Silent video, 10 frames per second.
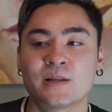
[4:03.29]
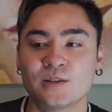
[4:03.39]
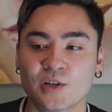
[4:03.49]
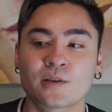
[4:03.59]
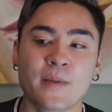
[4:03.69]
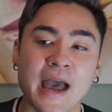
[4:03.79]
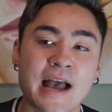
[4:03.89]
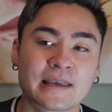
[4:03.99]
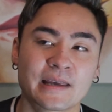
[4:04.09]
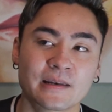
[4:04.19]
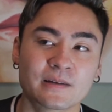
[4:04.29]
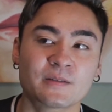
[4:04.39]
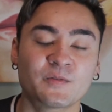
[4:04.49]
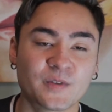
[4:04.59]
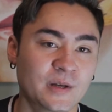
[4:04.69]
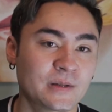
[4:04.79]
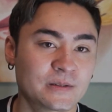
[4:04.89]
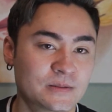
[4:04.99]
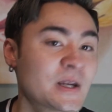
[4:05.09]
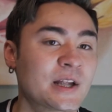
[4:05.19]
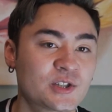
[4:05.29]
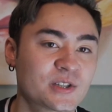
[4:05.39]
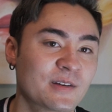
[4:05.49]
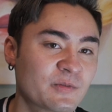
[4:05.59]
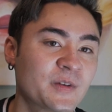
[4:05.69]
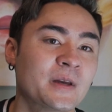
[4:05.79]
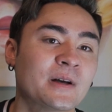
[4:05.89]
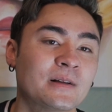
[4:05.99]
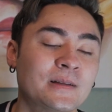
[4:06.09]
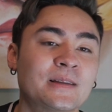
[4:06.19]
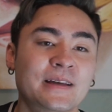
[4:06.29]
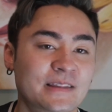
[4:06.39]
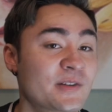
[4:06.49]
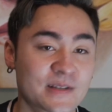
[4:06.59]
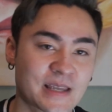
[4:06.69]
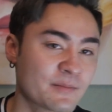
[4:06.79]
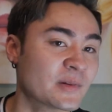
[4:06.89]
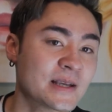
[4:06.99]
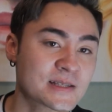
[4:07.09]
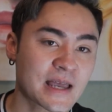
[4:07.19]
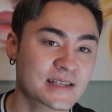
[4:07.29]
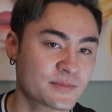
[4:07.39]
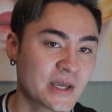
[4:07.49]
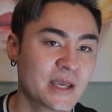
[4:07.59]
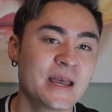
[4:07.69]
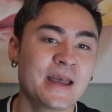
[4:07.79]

look back and feel touched and feel like they're in the same place as me.